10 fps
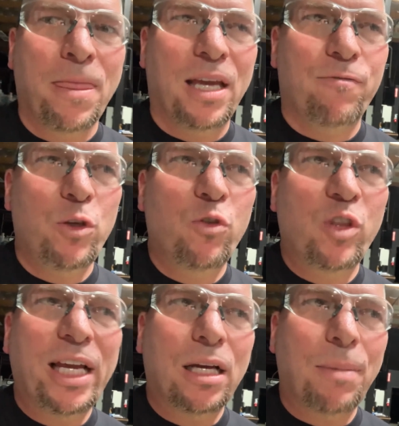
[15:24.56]
if you
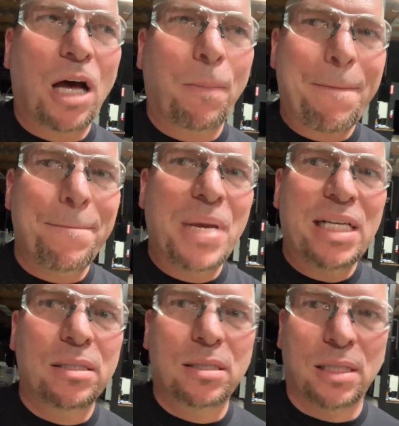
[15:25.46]
think about
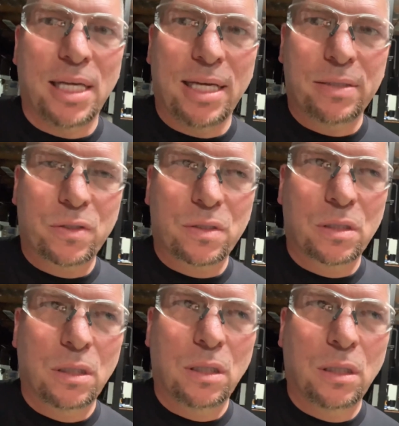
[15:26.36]
business
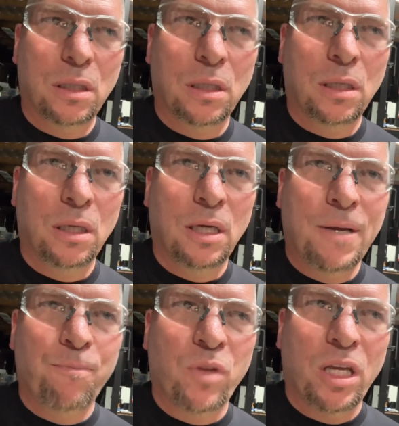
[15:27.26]

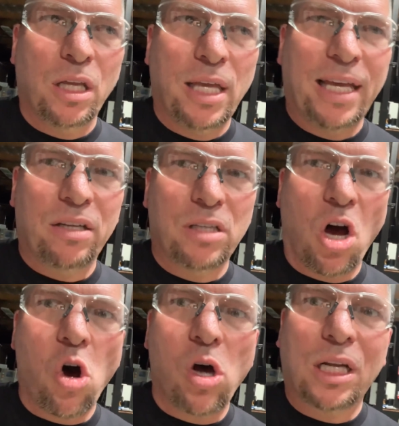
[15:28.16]
and
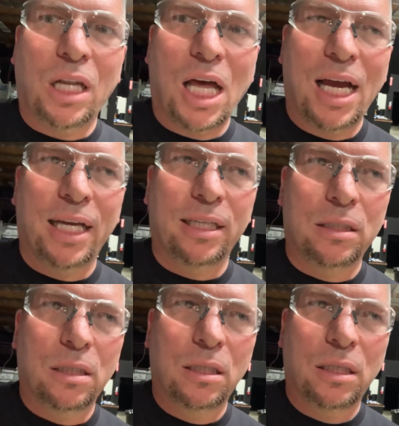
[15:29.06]

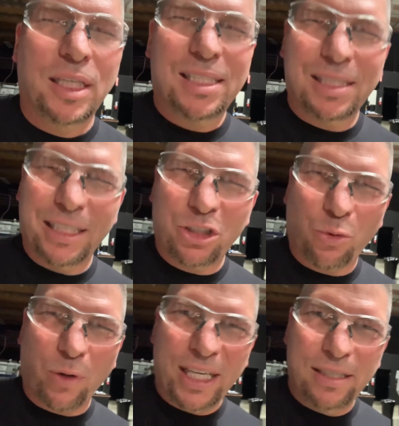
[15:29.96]
online, isn't it
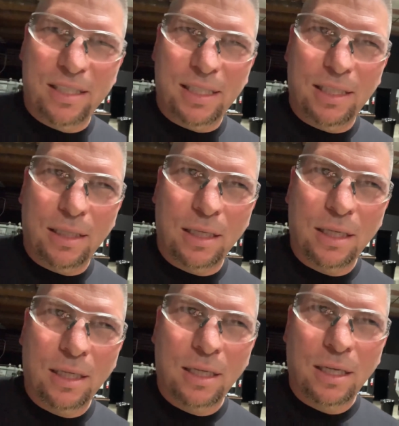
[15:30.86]
crazy
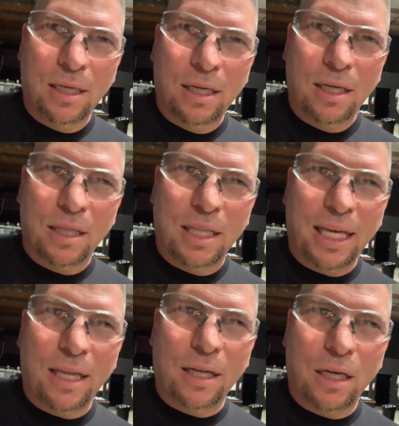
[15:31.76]

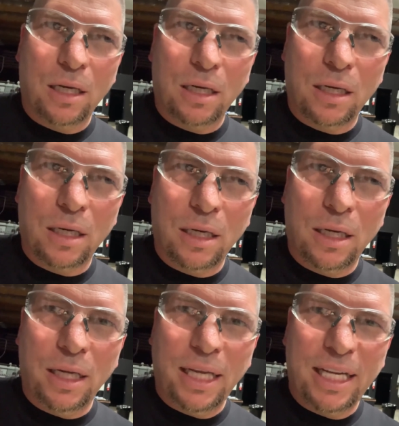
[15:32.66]
that
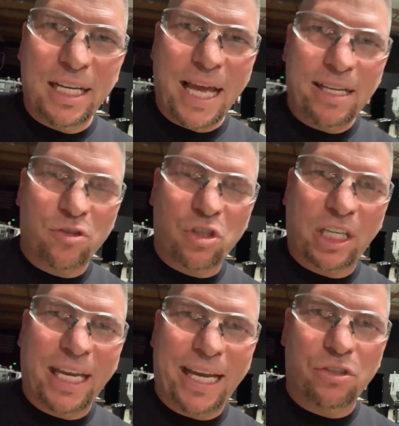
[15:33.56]
in
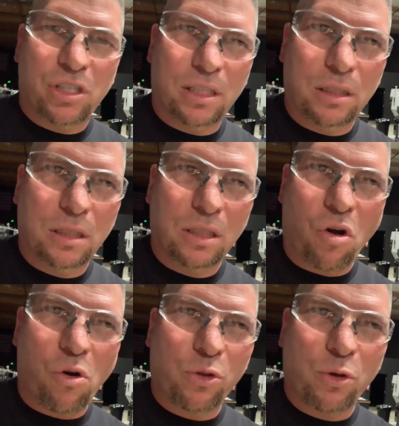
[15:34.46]
education,
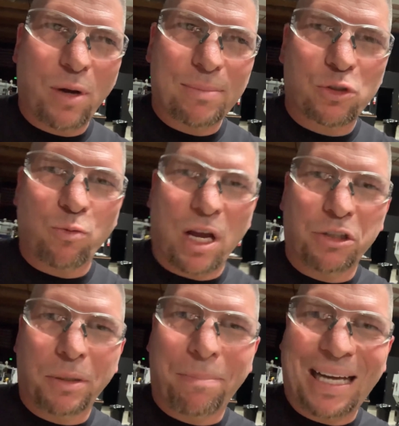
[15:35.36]
although I'm
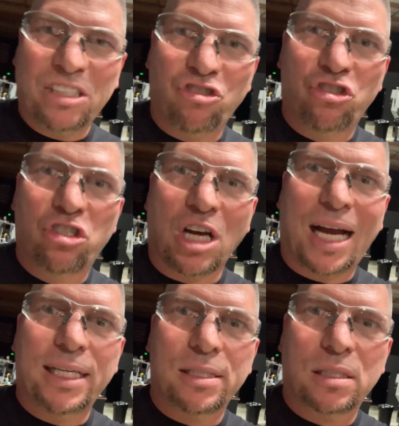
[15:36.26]
surrounded by
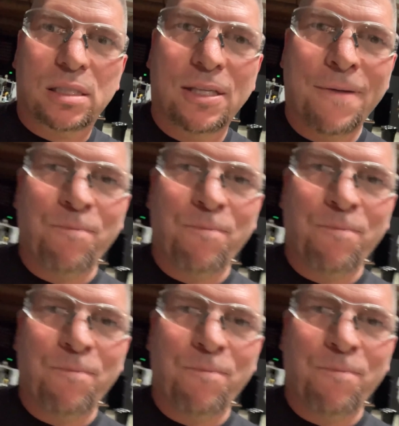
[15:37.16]
giants,